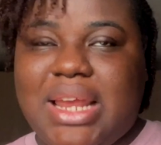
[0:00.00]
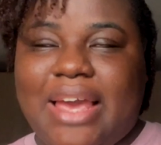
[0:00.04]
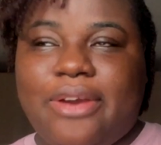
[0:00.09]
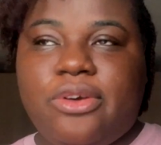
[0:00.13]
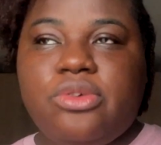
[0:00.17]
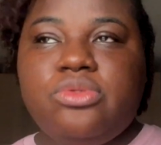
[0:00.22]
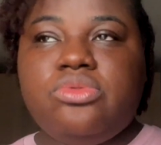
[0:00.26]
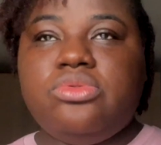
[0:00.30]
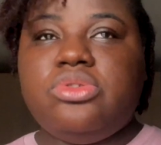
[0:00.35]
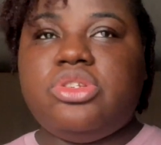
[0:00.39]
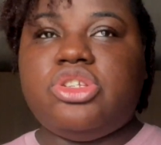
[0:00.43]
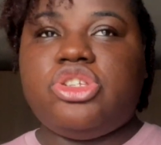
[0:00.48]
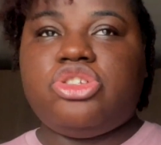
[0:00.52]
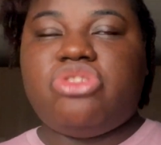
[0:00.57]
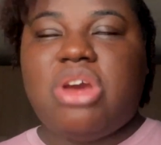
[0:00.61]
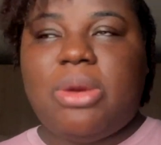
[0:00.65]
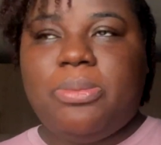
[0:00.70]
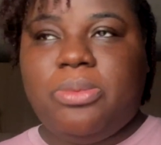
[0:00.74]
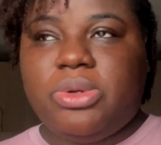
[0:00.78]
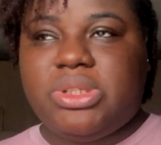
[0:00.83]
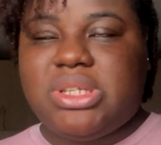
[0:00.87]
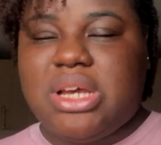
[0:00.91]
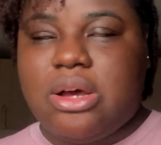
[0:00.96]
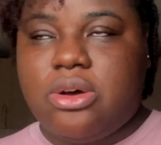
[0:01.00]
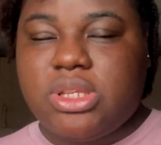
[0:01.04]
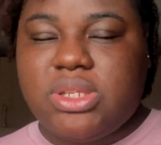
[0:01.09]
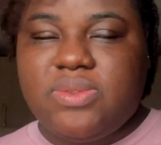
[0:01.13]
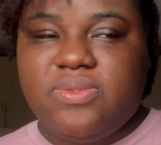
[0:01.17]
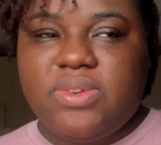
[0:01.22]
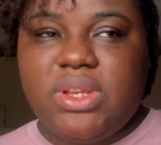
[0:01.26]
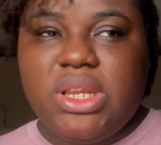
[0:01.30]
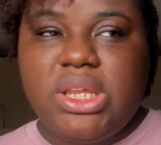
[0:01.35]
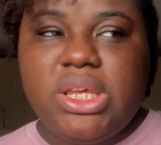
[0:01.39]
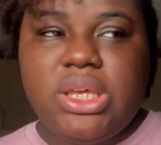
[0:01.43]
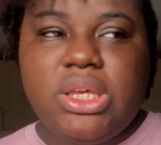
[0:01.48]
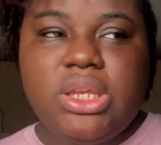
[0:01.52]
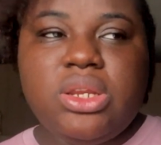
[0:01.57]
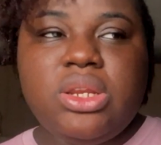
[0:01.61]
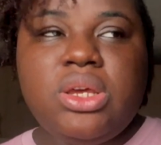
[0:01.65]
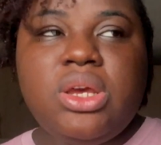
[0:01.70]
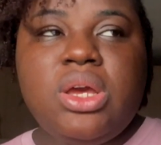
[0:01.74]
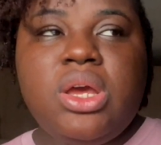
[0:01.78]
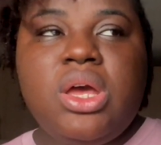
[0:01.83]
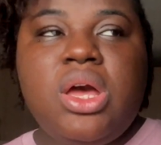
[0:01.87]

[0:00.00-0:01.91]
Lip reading: I couldn't describe what I was feeling.